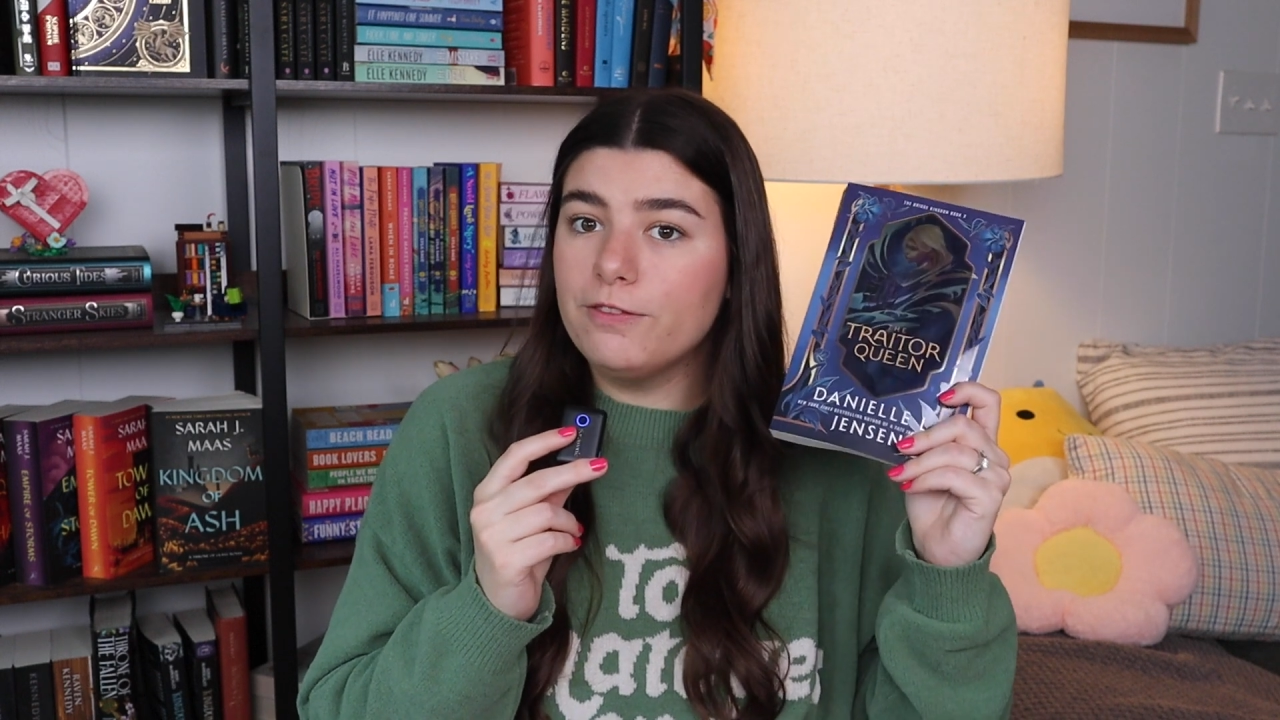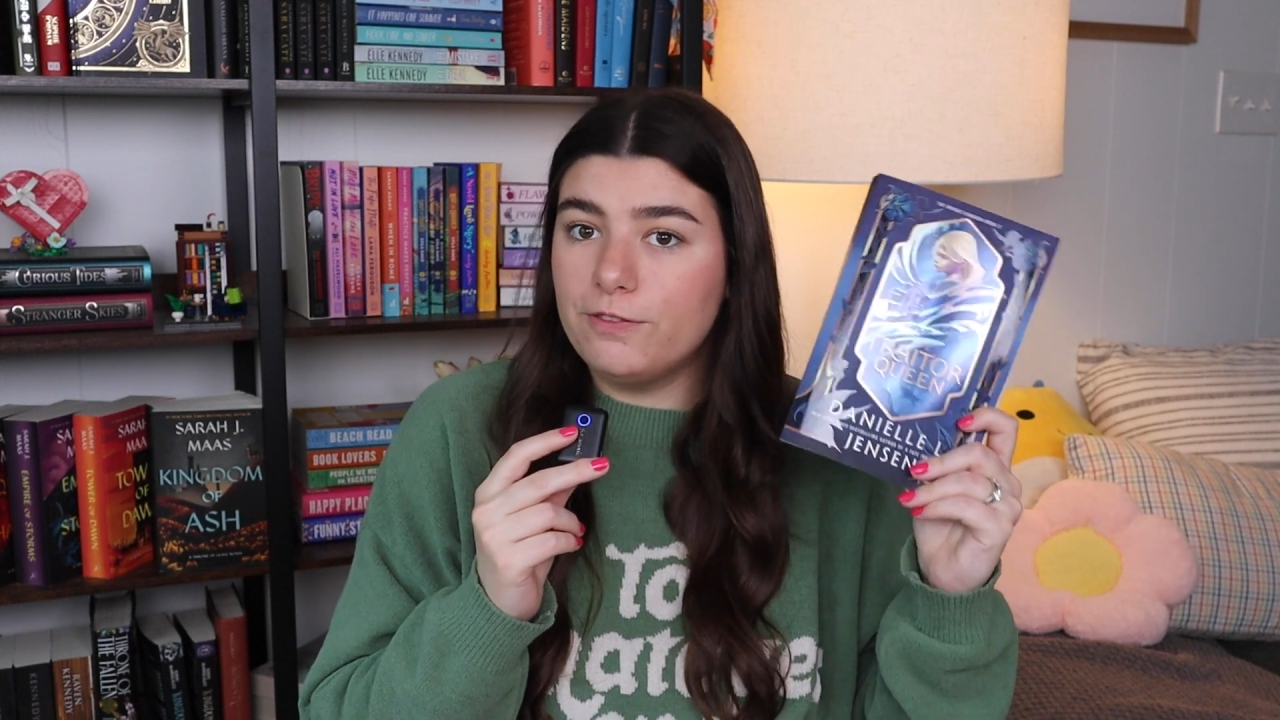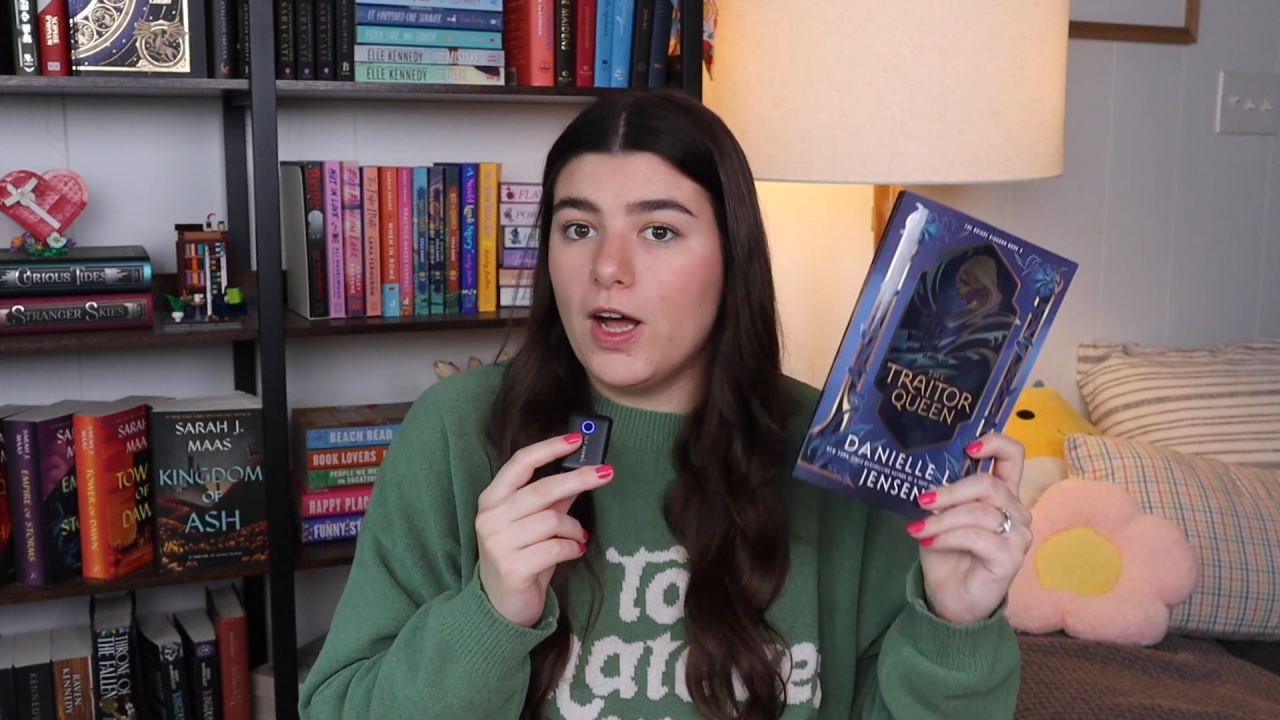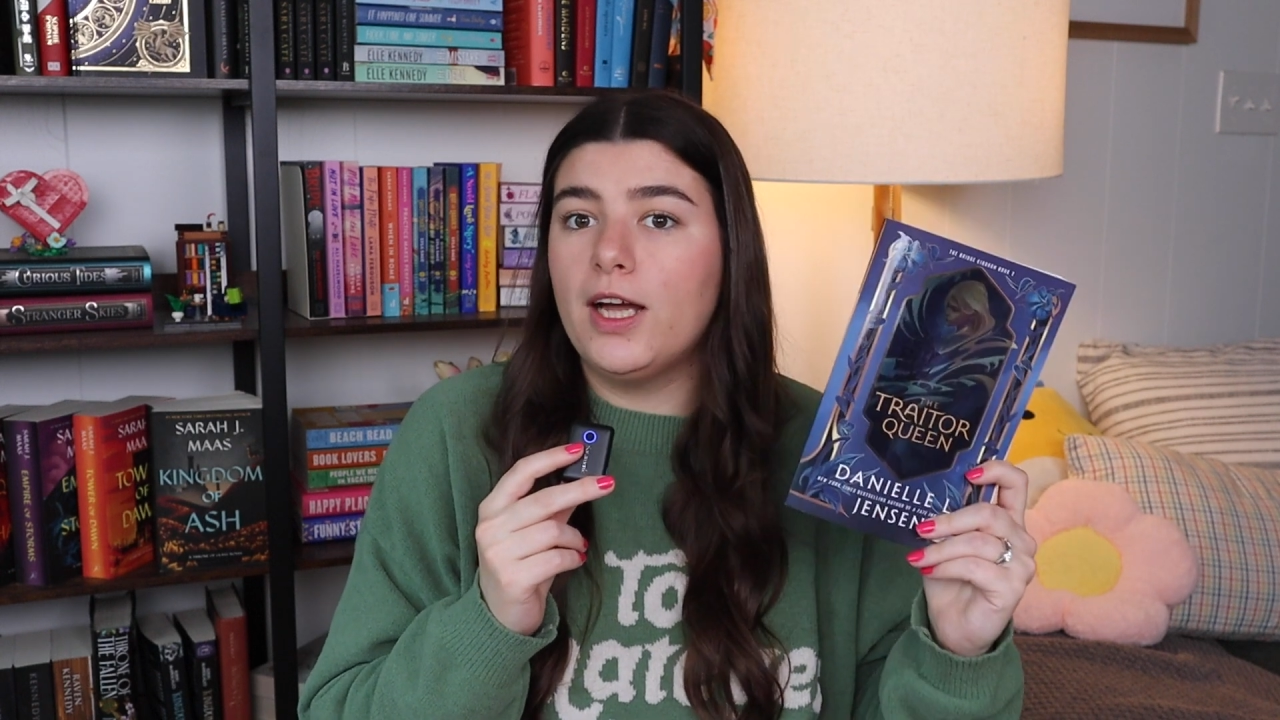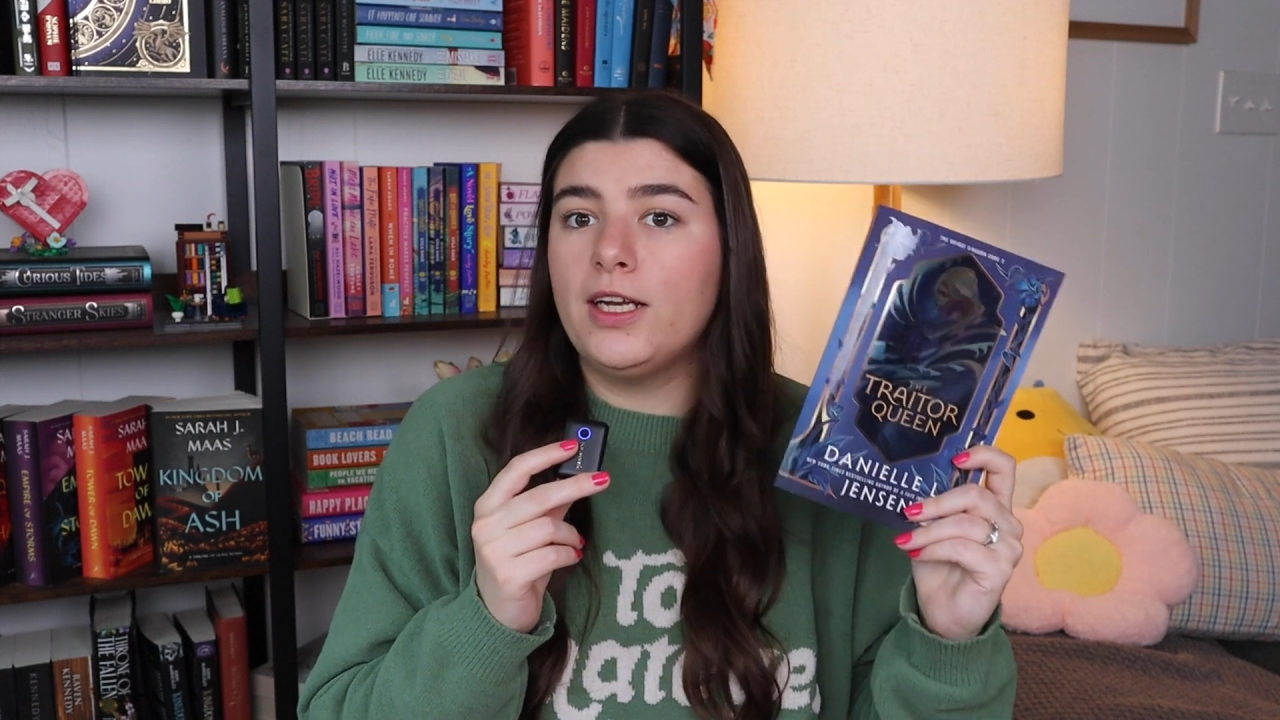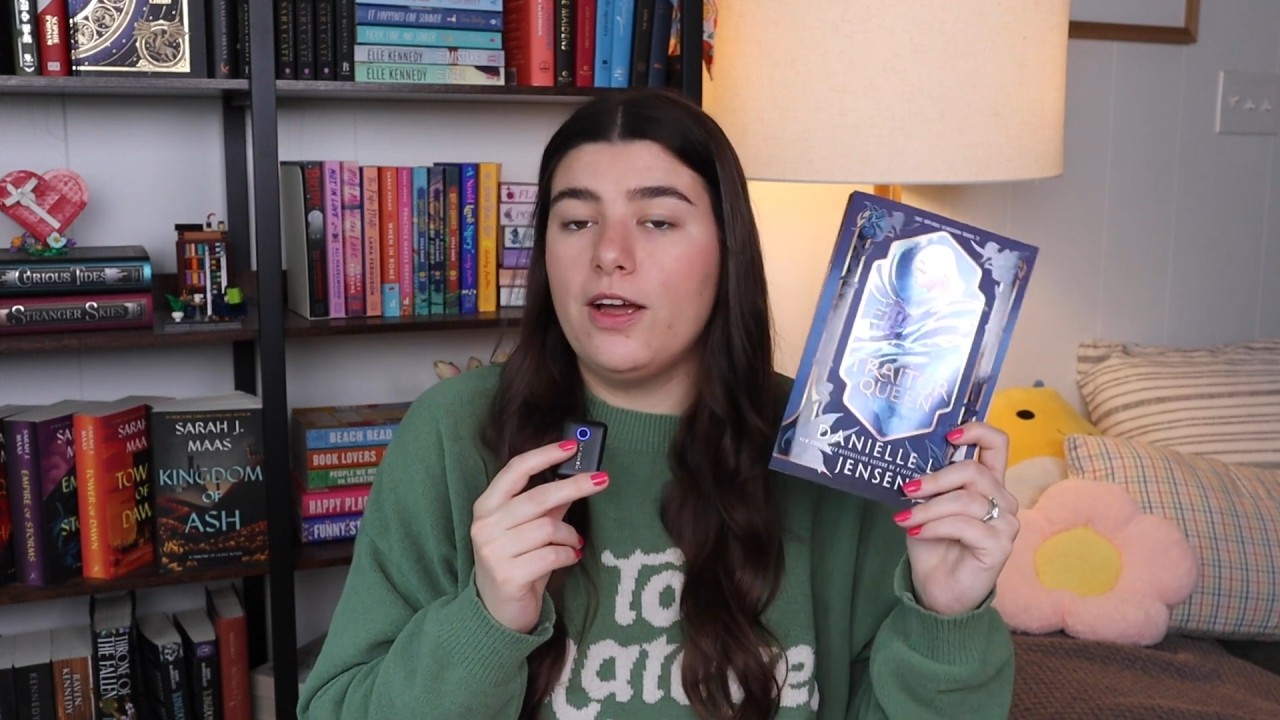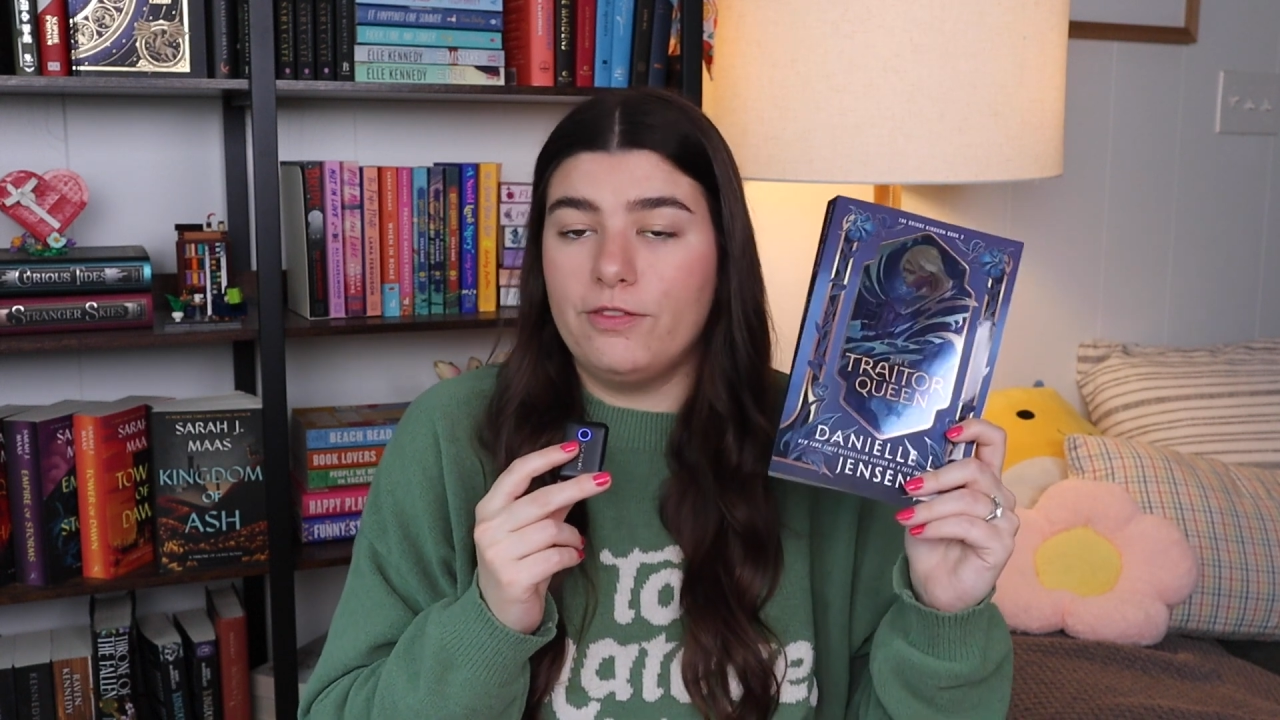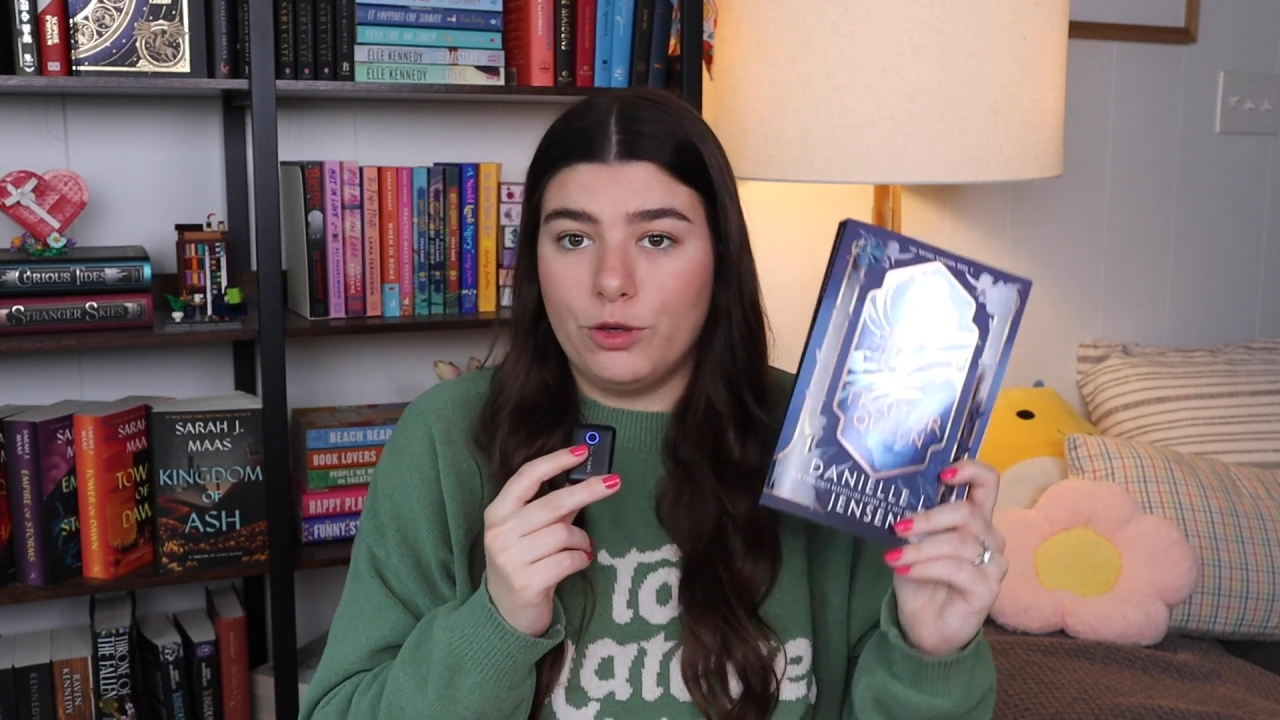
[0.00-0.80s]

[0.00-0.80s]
fun